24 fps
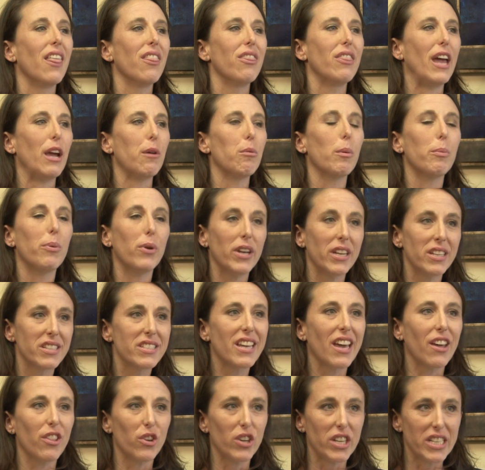they were putting
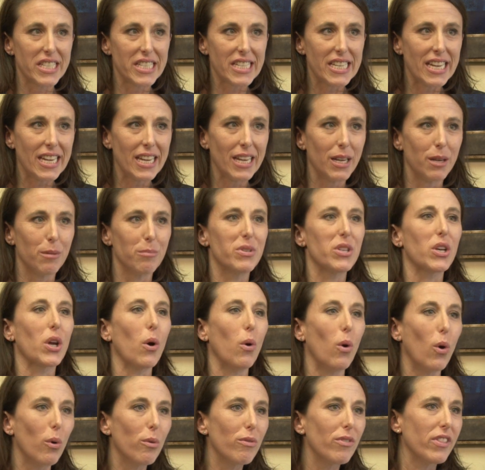together a team to go
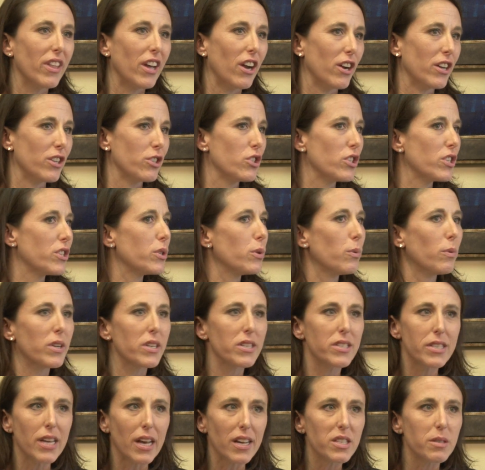over there and just do an
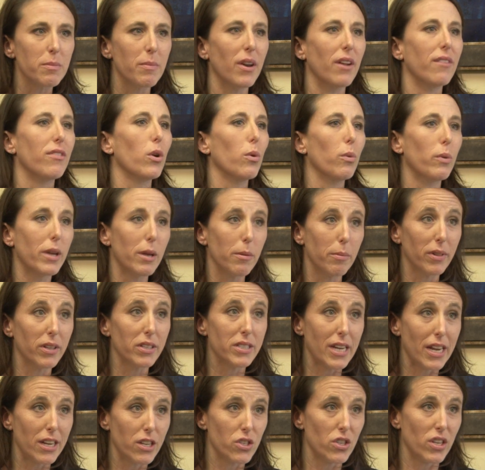assessment of their
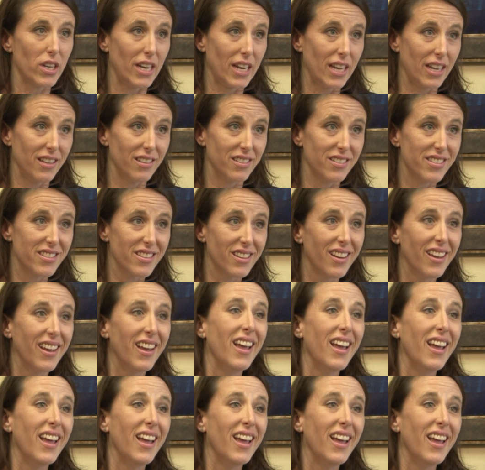rehabilitation needs.